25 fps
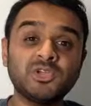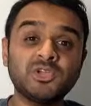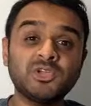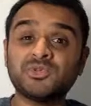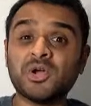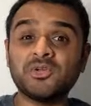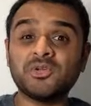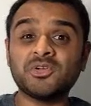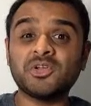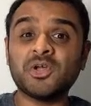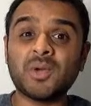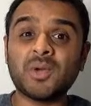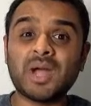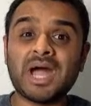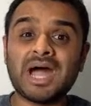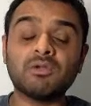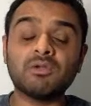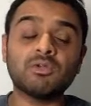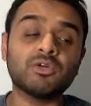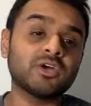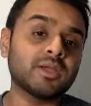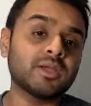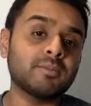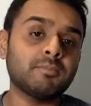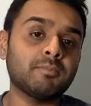don't know how
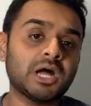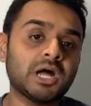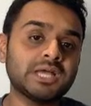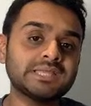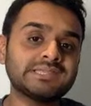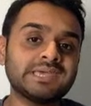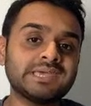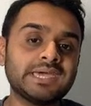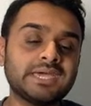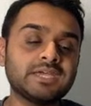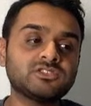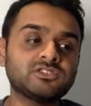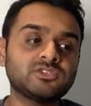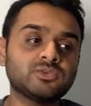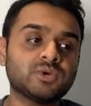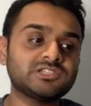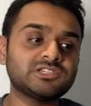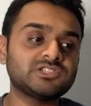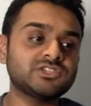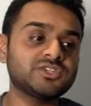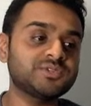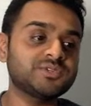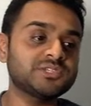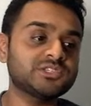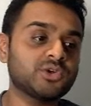long it might take to
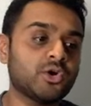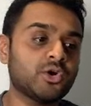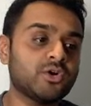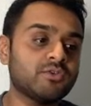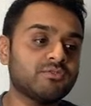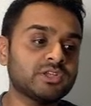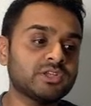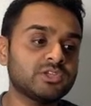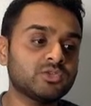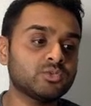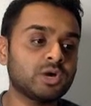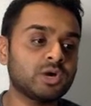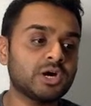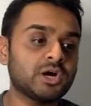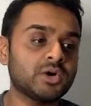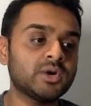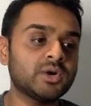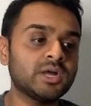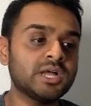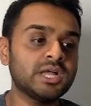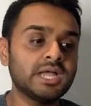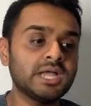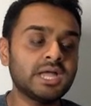actually resolve as well.